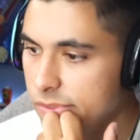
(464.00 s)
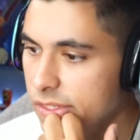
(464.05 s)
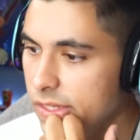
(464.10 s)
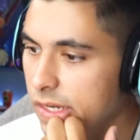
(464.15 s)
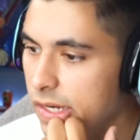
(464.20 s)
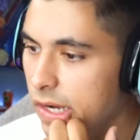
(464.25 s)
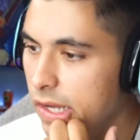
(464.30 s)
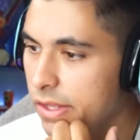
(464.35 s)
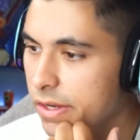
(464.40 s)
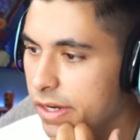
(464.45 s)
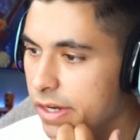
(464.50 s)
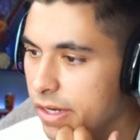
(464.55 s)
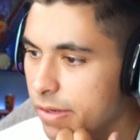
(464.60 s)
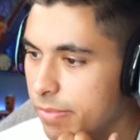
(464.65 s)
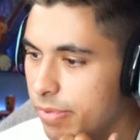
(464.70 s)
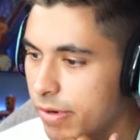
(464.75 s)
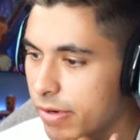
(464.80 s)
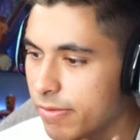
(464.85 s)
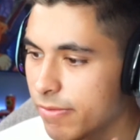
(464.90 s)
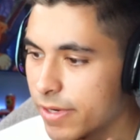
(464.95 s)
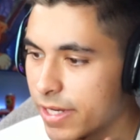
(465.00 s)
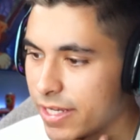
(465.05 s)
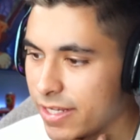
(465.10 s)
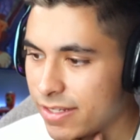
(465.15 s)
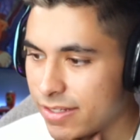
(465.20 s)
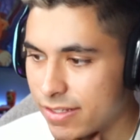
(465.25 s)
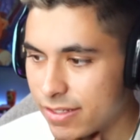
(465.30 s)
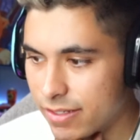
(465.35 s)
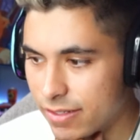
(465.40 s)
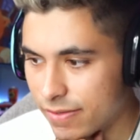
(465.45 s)
oh, they're gonna part ways?
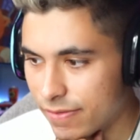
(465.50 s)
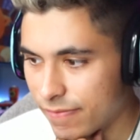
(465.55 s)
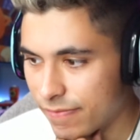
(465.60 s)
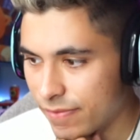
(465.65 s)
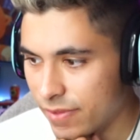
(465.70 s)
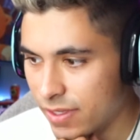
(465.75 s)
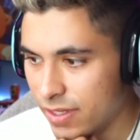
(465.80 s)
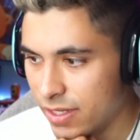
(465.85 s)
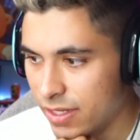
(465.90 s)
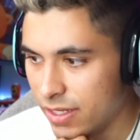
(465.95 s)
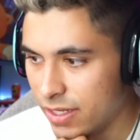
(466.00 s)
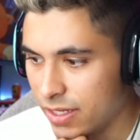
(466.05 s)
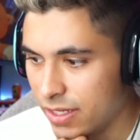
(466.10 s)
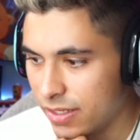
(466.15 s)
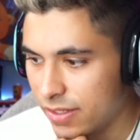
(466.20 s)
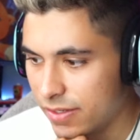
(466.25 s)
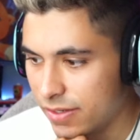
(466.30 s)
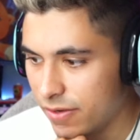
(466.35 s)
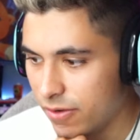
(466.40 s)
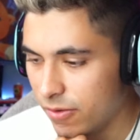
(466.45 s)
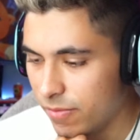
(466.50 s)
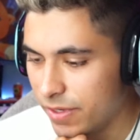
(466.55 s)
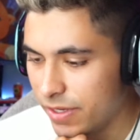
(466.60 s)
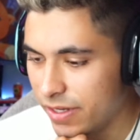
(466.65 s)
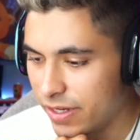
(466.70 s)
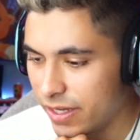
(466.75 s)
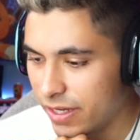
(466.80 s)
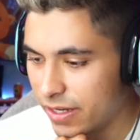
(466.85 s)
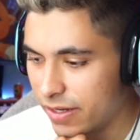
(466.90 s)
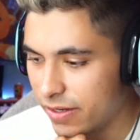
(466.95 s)
Is Kobe
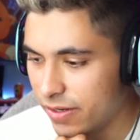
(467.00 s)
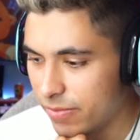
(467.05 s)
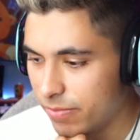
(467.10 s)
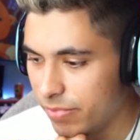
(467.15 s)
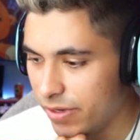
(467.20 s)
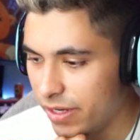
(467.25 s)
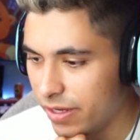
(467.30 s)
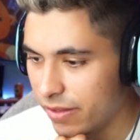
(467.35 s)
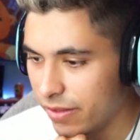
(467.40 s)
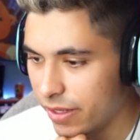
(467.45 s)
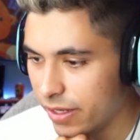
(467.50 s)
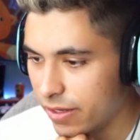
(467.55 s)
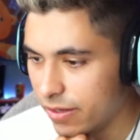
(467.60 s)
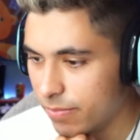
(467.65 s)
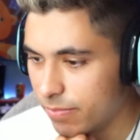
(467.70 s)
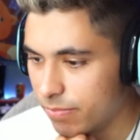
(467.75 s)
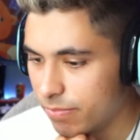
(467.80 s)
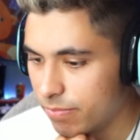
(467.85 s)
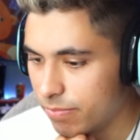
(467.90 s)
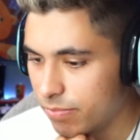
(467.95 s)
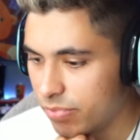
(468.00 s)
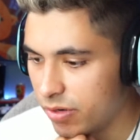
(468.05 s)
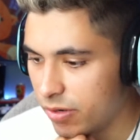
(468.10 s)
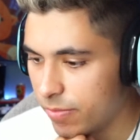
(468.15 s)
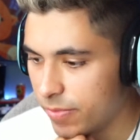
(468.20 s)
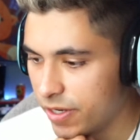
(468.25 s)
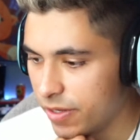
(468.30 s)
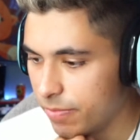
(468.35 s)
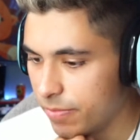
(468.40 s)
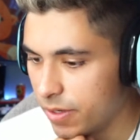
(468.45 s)
not gonna be like a
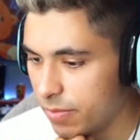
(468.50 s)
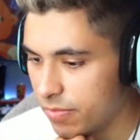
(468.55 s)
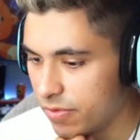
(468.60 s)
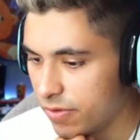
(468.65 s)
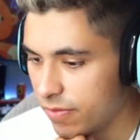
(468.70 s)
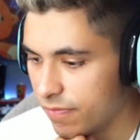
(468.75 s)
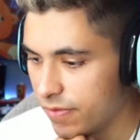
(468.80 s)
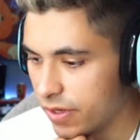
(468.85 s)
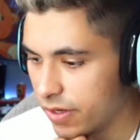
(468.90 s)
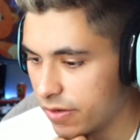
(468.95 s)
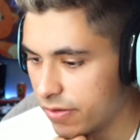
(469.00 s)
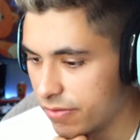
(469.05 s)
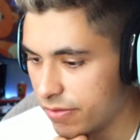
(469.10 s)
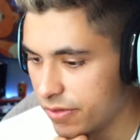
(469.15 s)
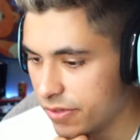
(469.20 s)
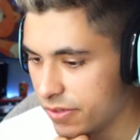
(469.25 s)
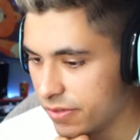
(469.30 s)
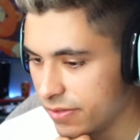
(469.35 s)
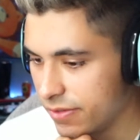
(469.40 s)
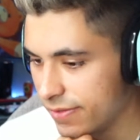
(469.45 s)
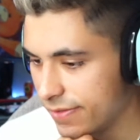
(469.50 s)
permanent member of the crew?